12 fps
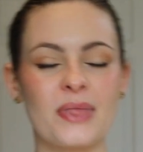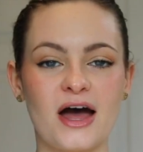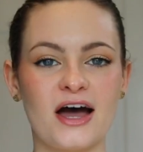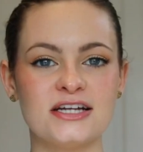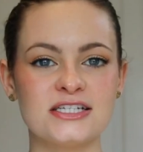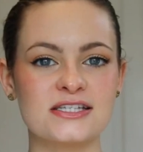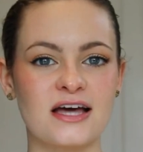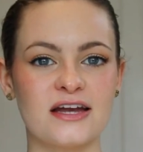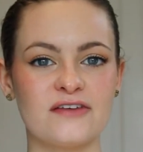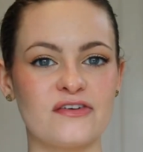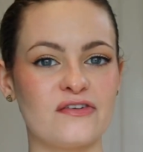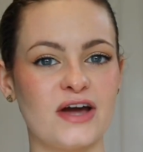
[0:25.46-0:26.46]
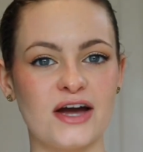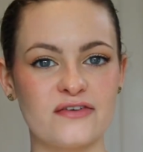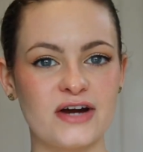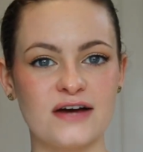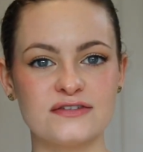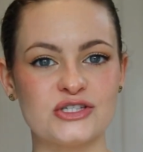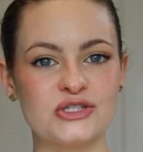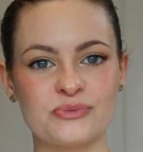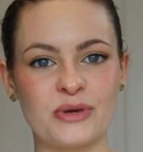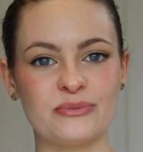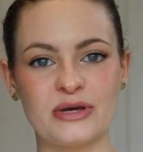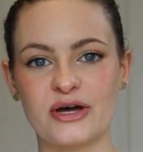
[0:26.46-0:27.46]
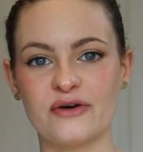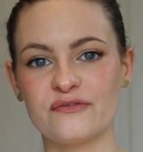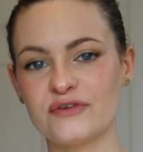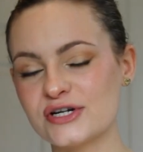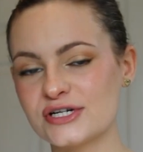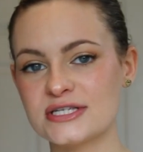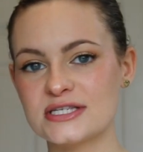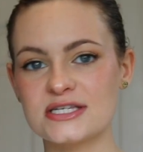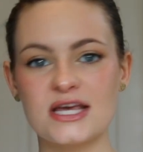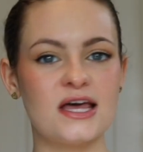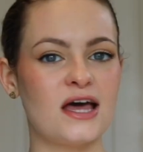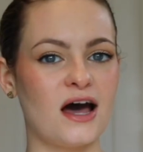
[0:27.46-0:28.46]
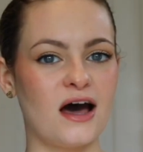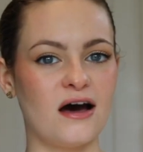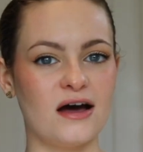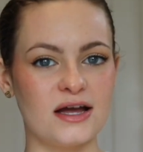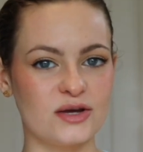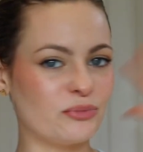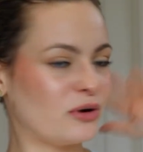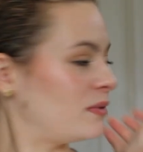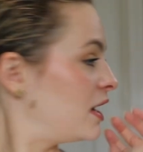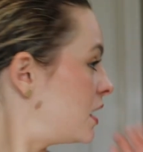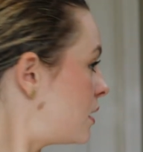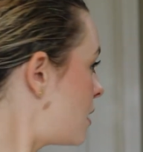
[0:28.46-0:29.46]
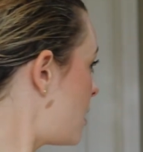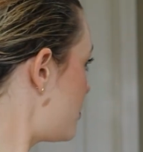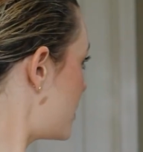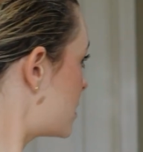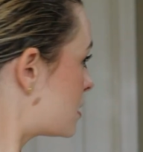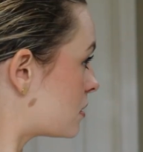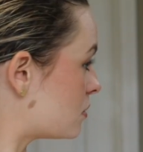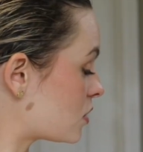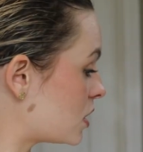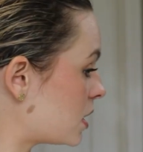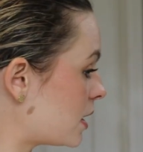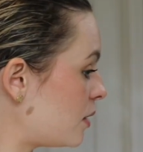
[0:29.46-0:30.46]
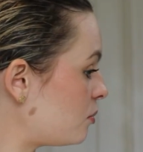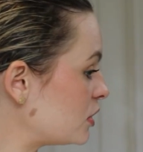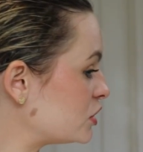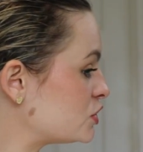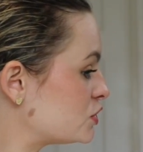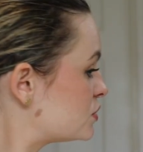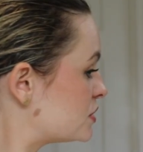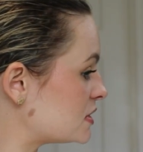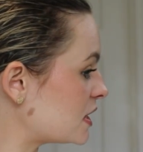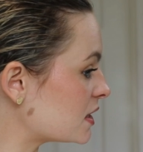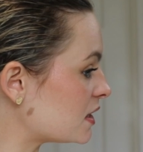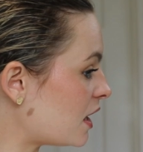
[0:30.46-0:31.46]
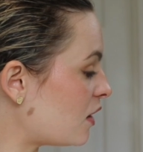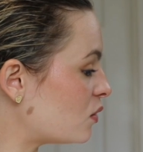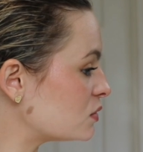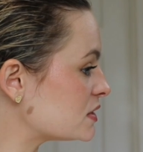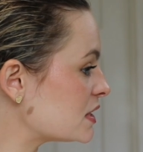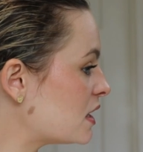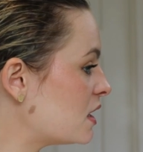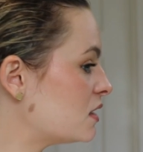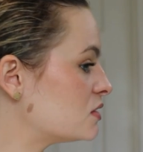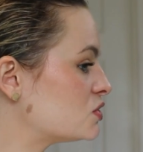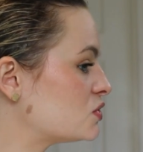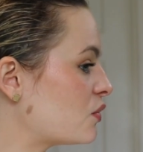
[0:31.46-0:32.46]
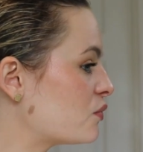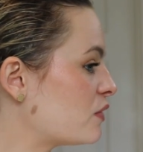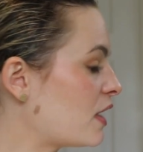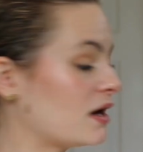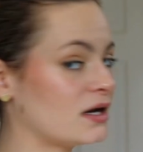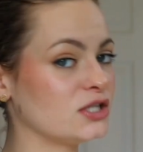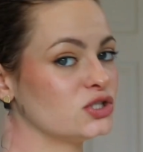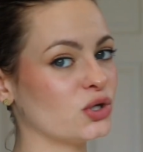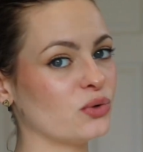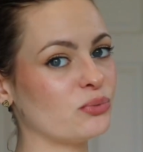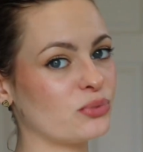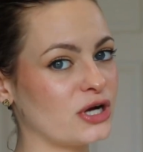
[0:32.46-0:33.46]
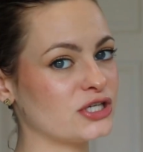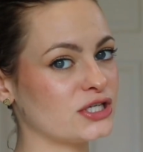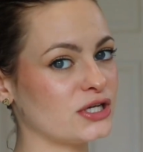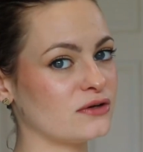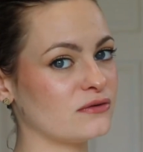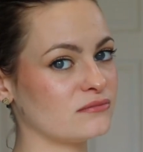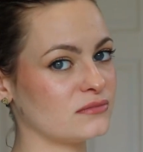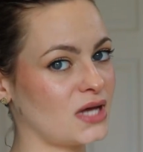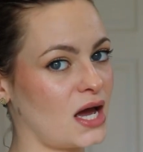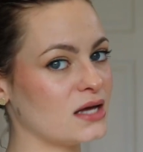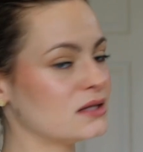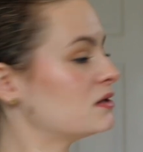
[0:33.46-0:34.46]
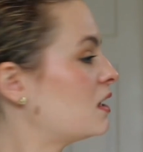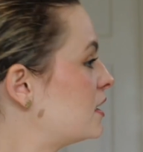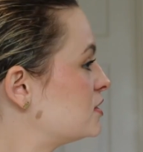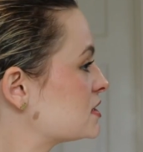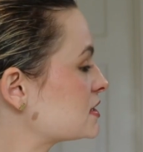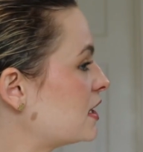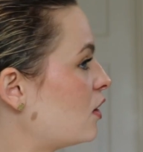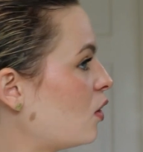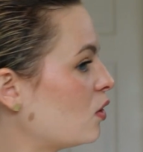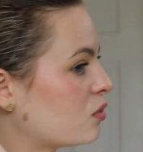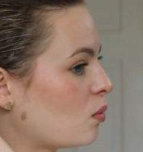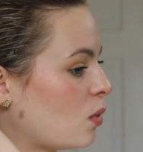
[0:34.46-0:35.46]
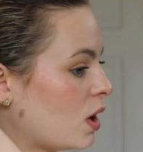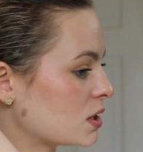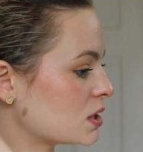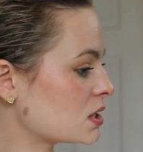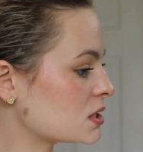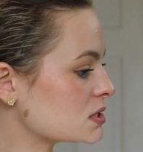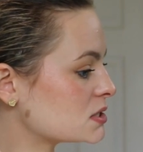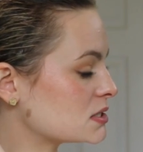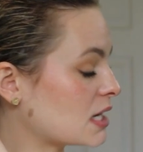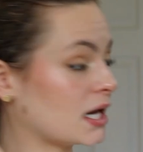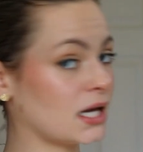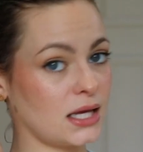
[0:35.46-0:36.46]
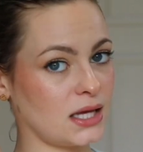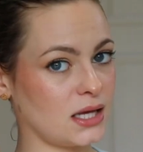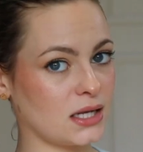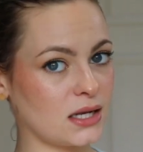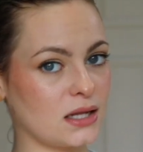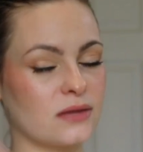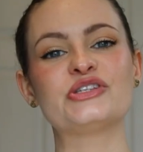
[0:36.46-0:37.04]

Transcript: I just kind of, if I ever have to do my makeup first, I put my hair up in a little clip as soon as I get out so that, and I don't brush it yet, I just let all the water stay in.